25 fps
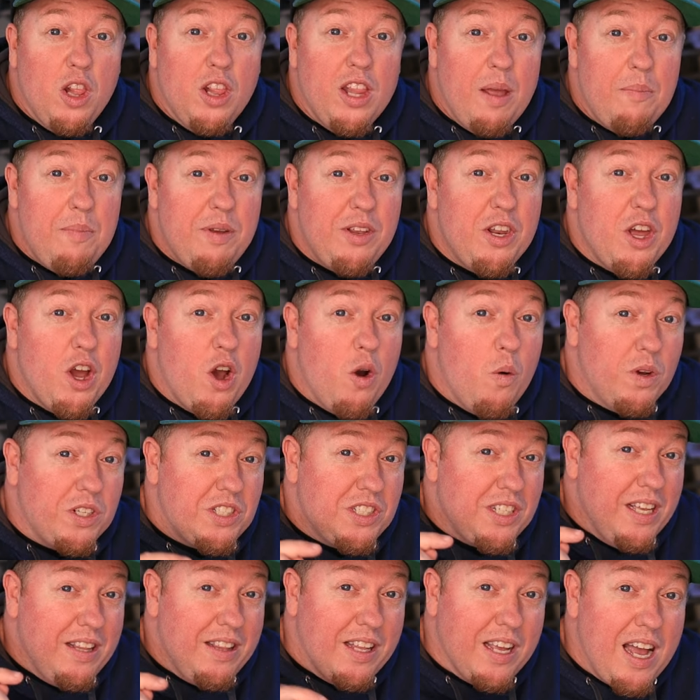let me know
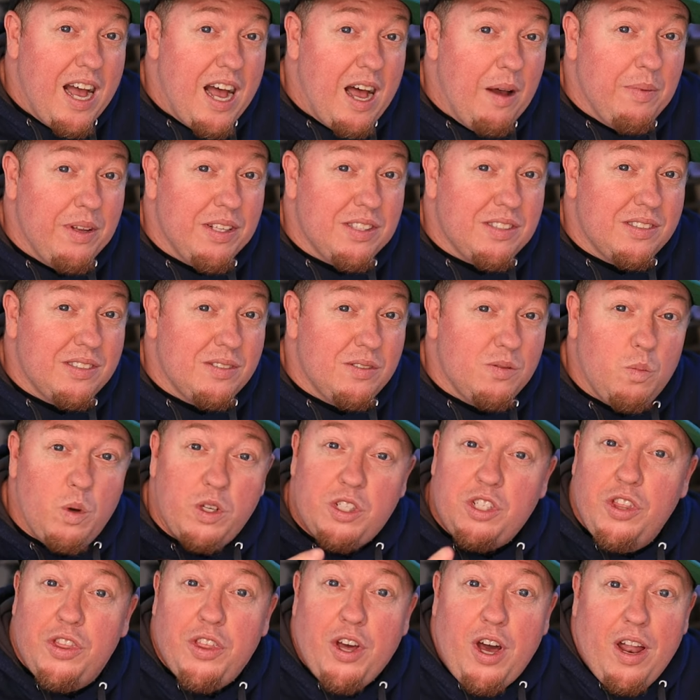what's in the comments
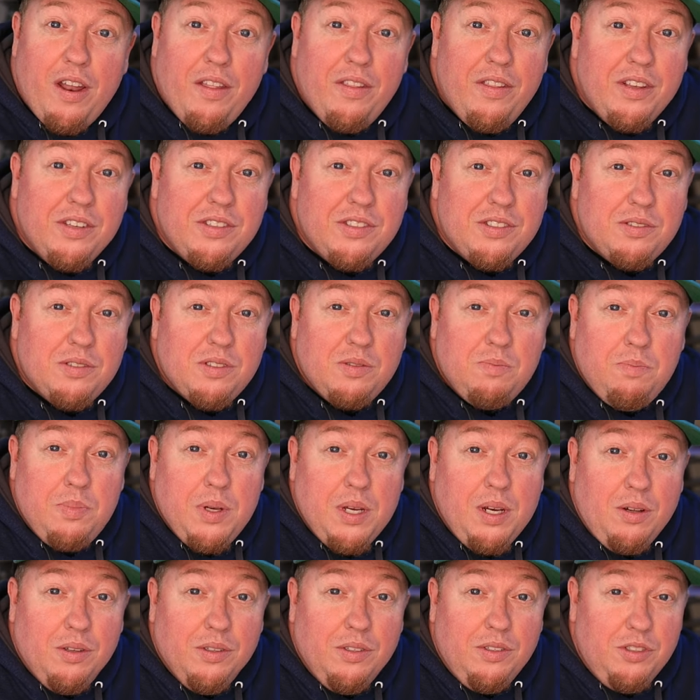what you thought of this
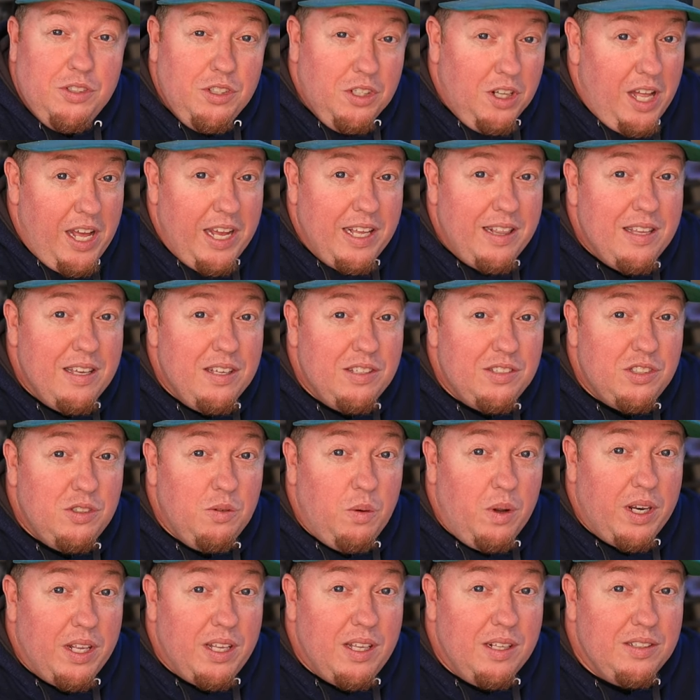build. Do you like this? Do
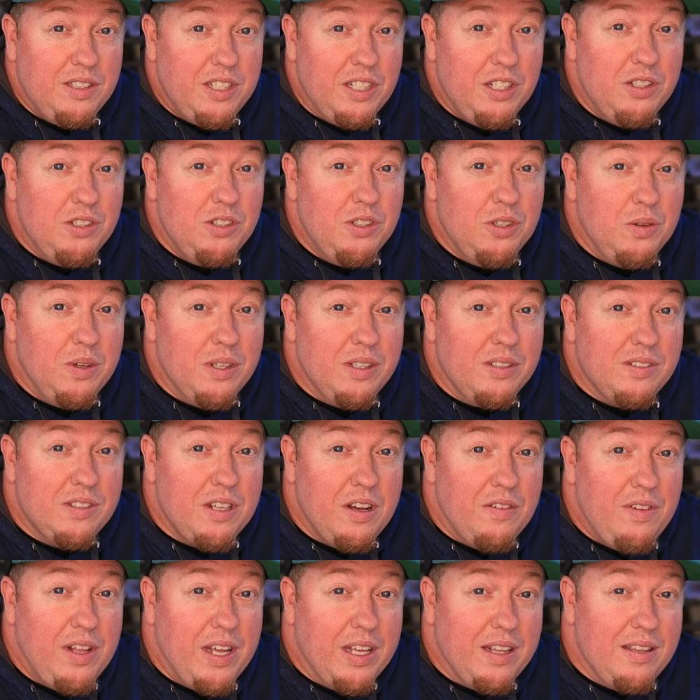you want to continue doing
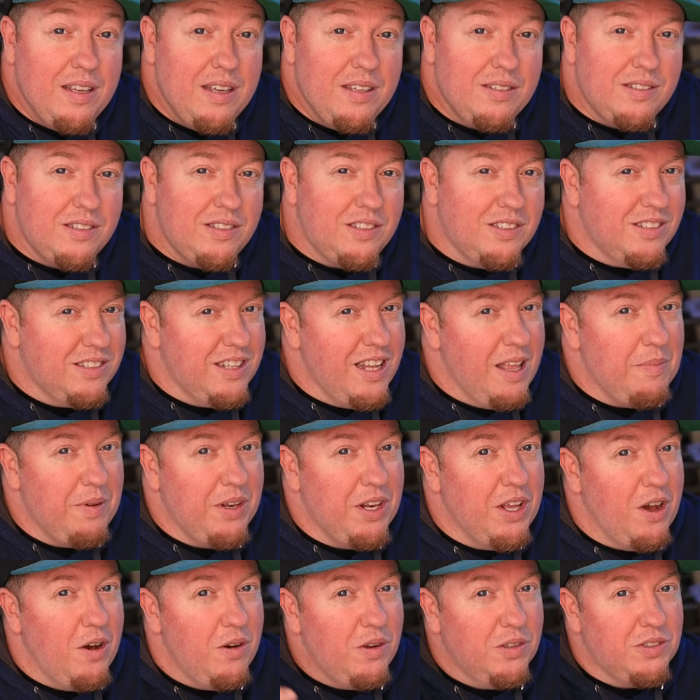stuff like this? Just let me
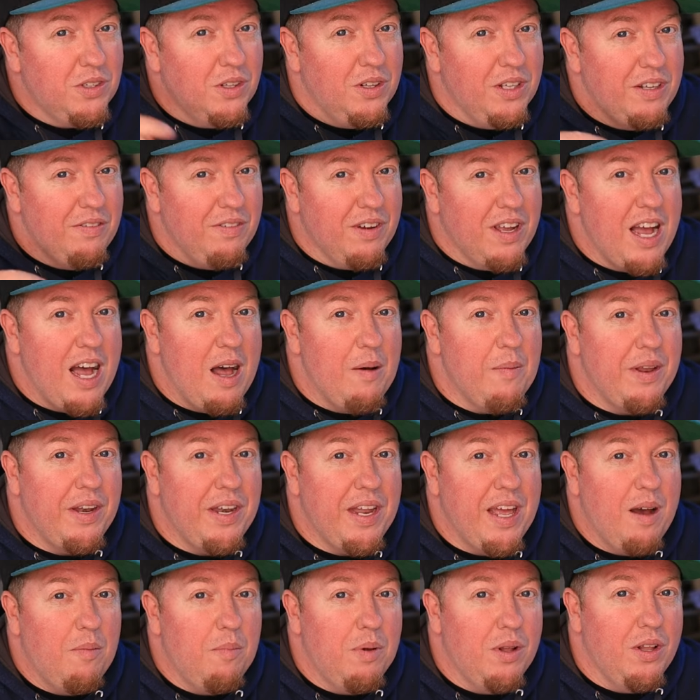know, so leave a comment
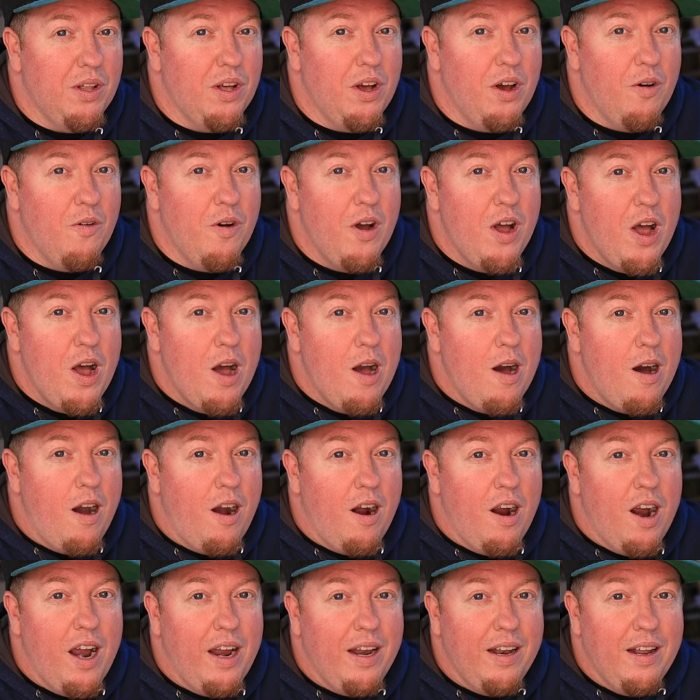down below.
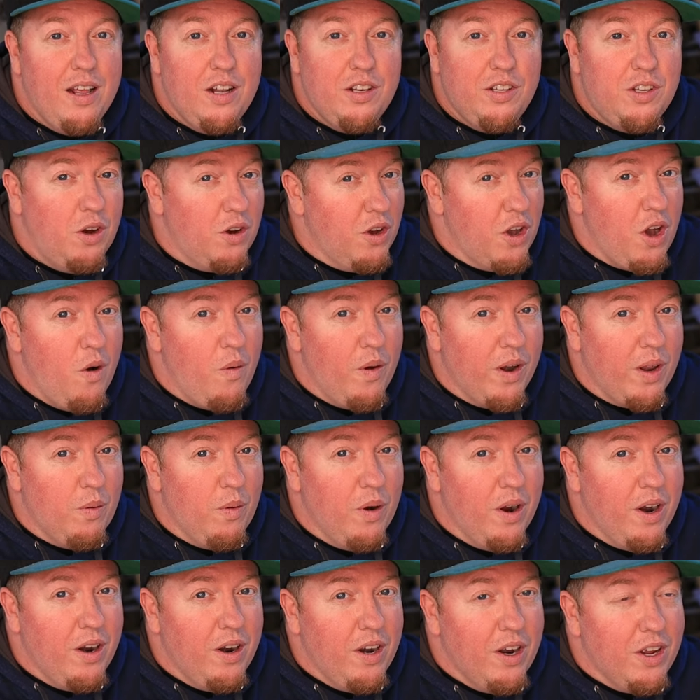All right, don't go
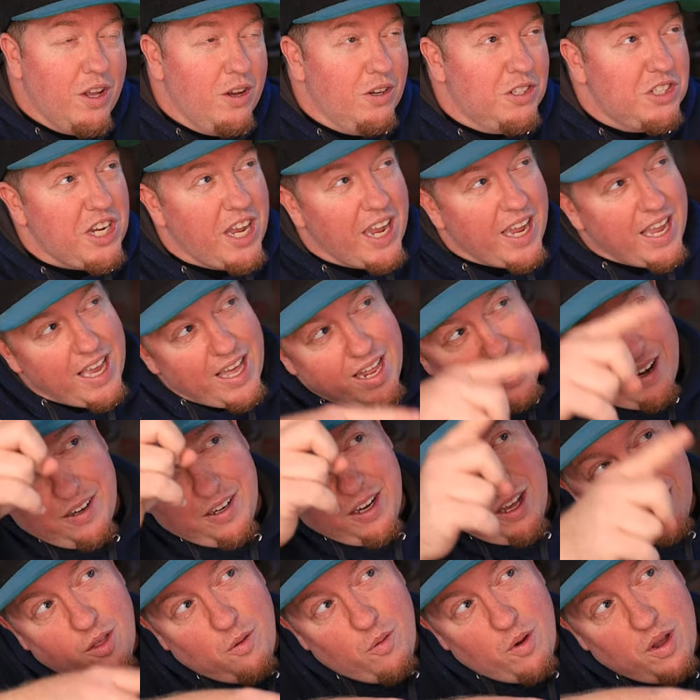anywhere. Go check out
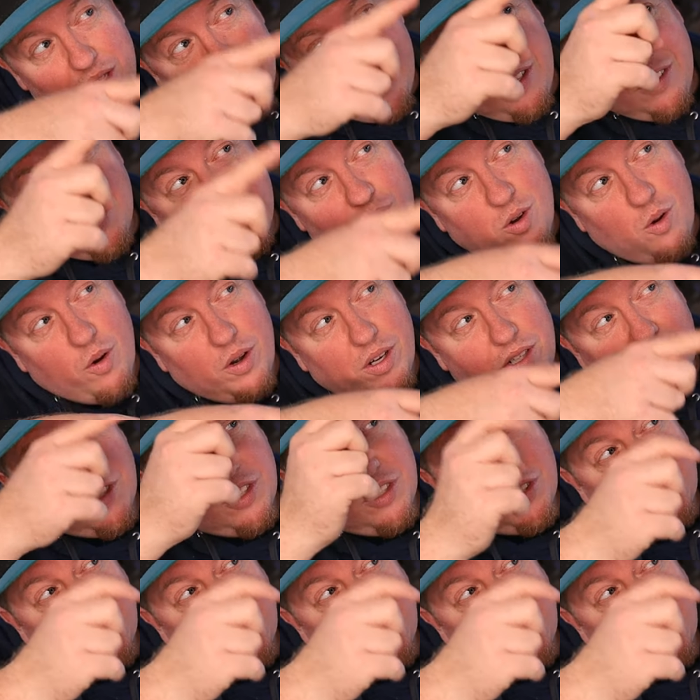another one of these stories